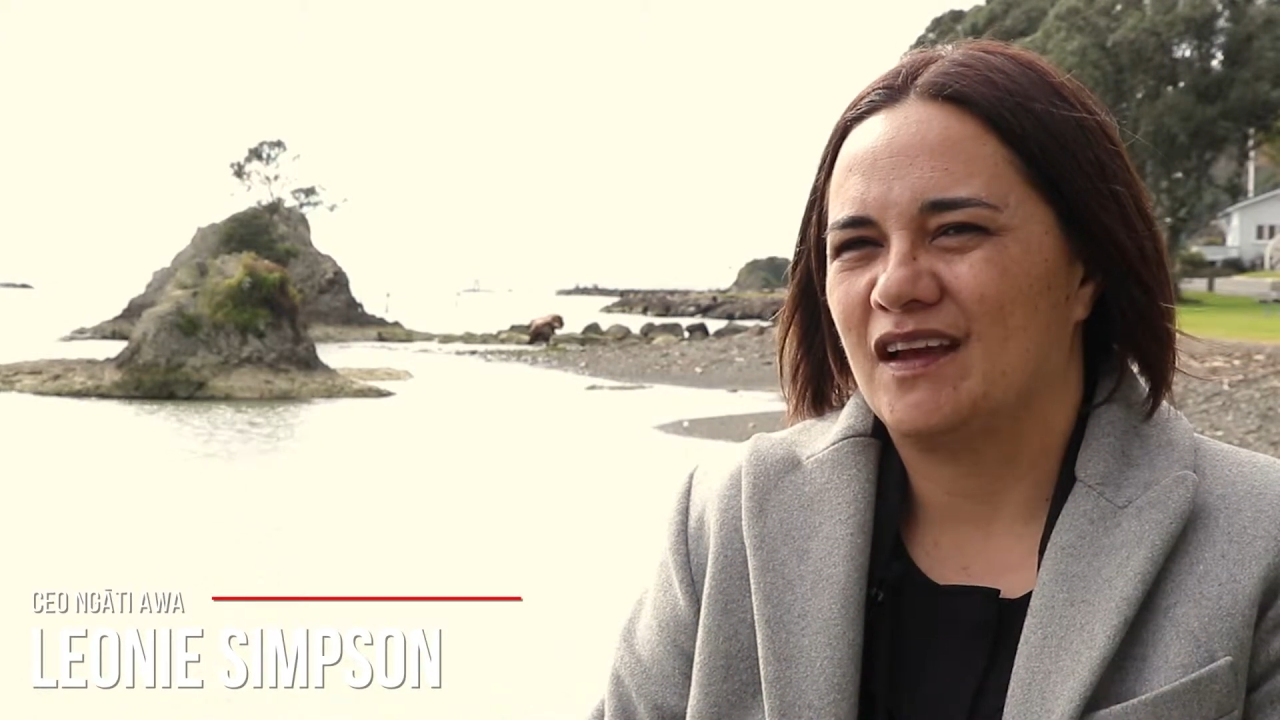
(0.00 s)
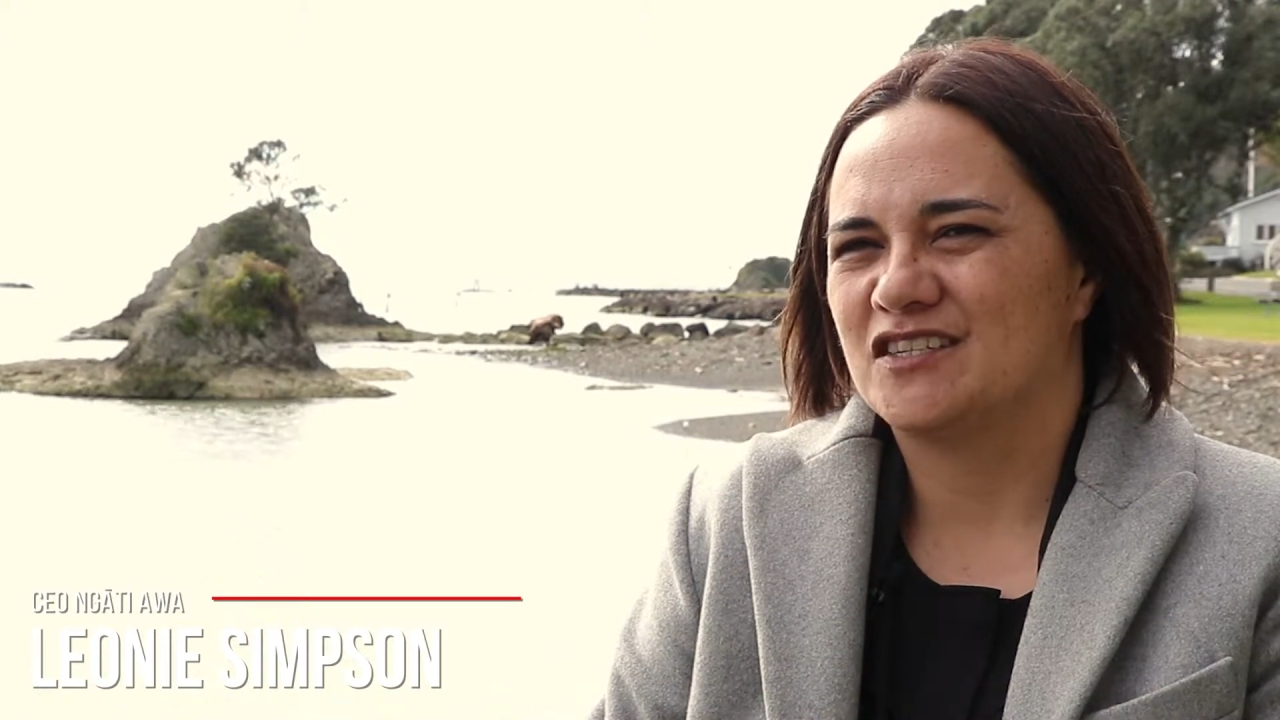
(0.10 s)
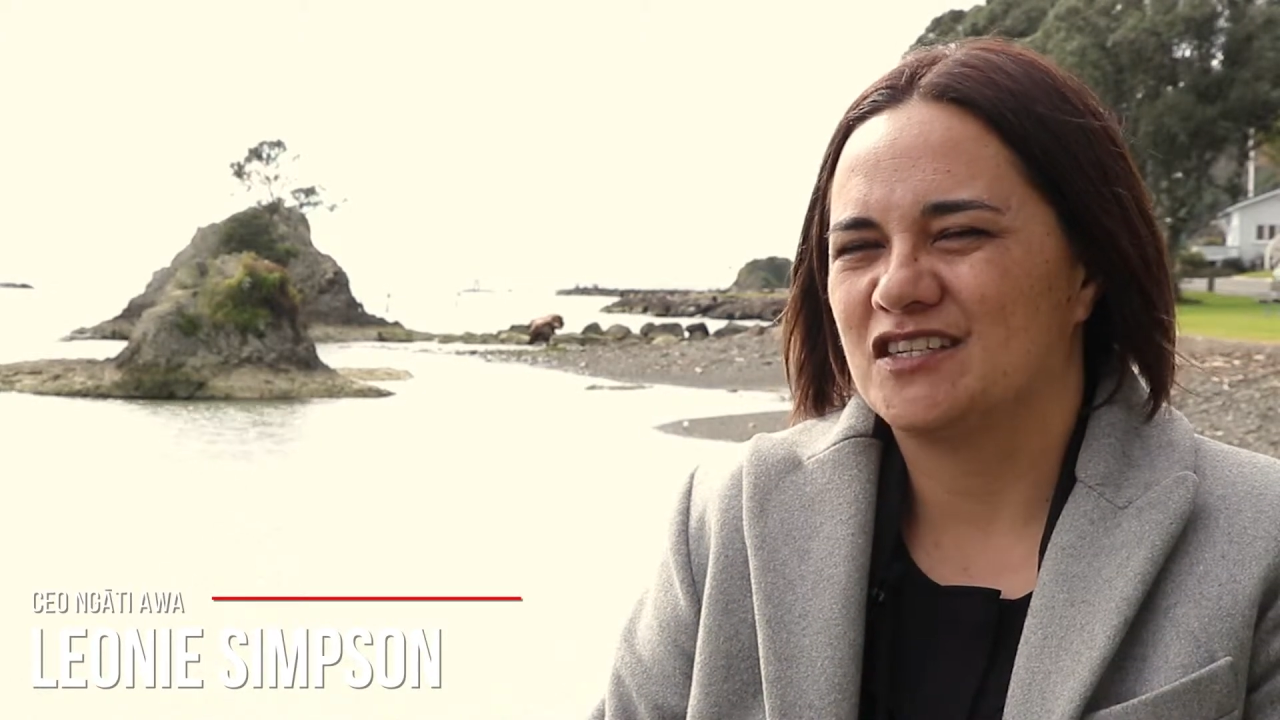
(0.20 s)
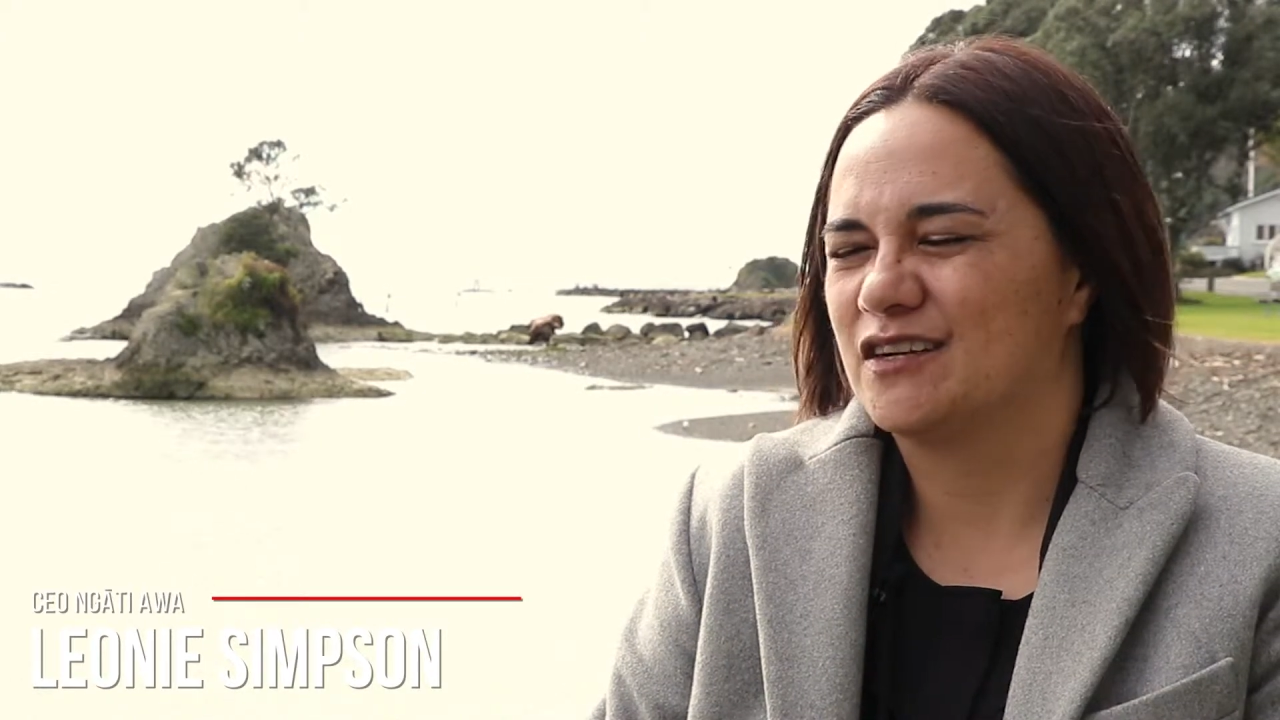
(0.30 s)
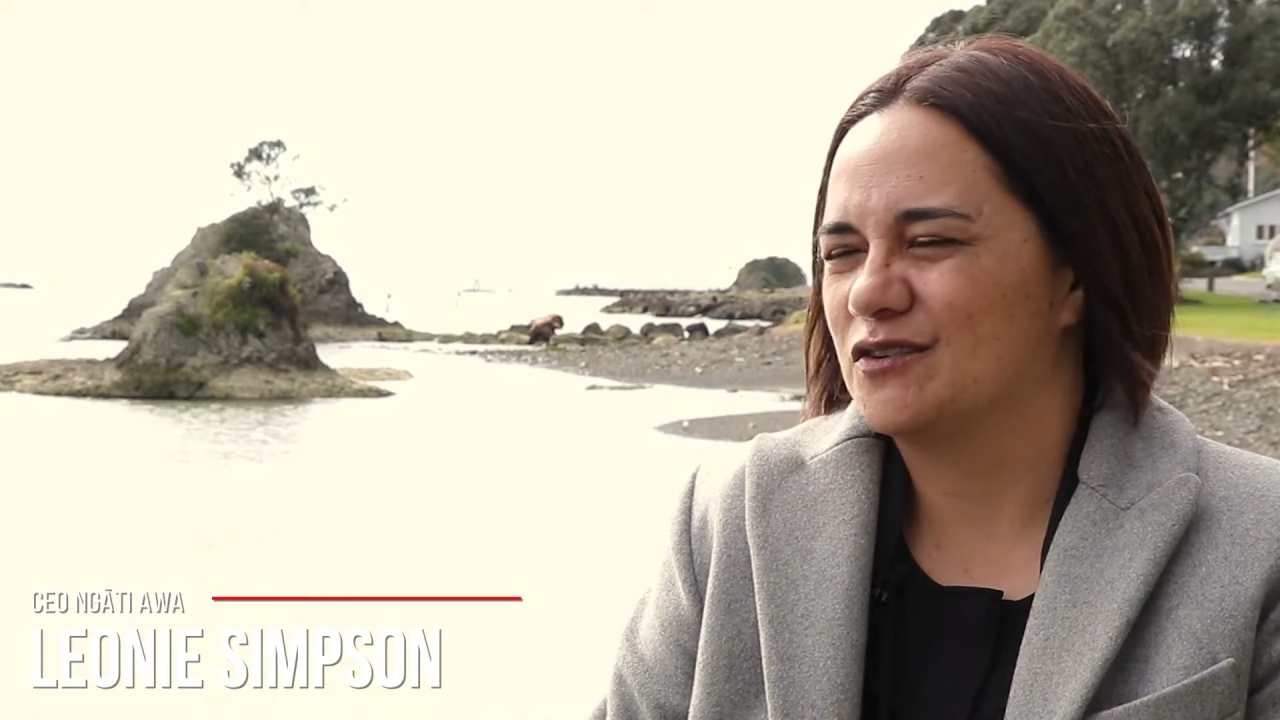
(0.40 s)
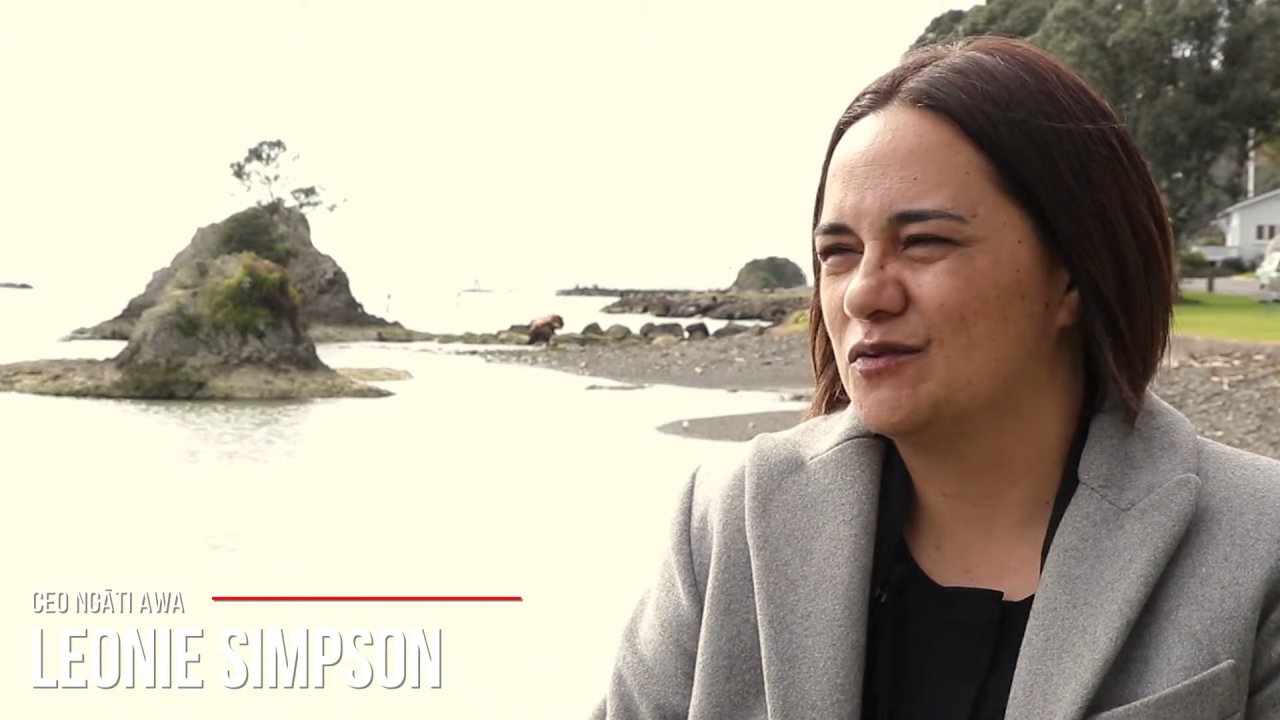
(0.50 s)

actually